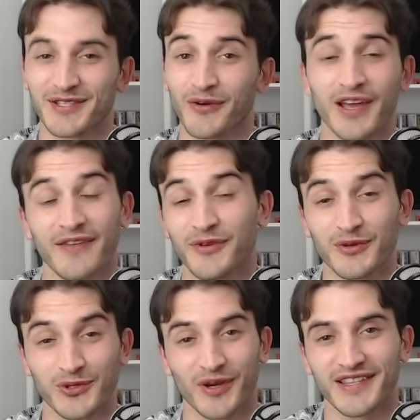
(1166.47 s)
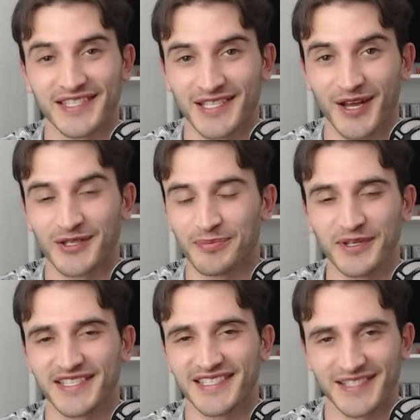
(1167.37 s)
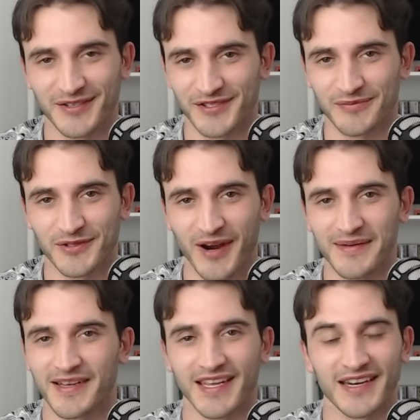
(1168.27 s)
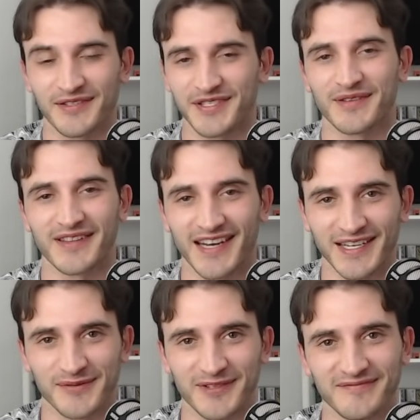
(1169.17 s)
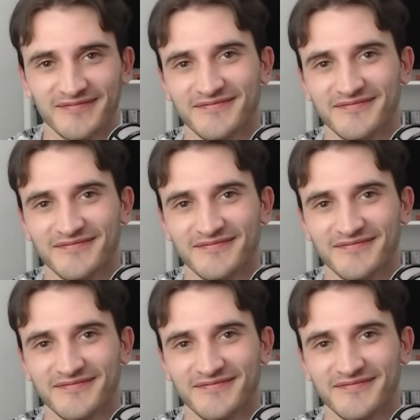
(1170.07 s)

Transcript: so if you enjoyed this challenge, please consider subscribing, and I'll see you in the next one.